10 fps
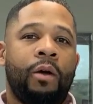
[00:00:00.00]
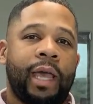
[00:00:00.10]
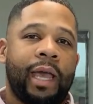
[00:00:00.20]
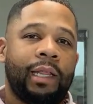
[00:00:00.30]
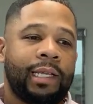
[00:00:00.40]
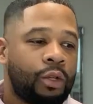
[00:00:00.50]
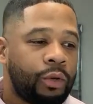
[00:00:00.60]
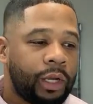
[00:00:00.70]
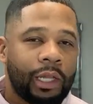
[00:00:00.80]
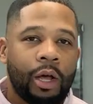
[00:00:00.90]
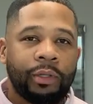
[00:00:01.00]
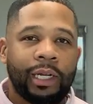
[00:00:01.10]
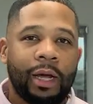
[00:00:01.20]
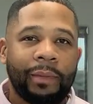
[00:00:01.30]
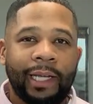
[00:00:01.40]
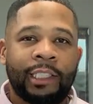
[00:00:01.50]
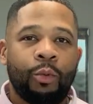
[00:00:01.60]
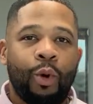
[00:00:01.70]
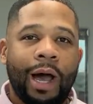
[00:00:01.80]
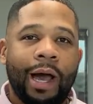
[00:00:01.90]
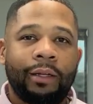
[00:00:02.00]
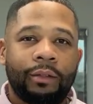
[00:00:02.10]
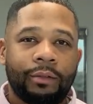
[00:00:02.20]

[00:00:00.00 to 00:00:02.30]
Okay, let's do your loan then. I'm nationwide.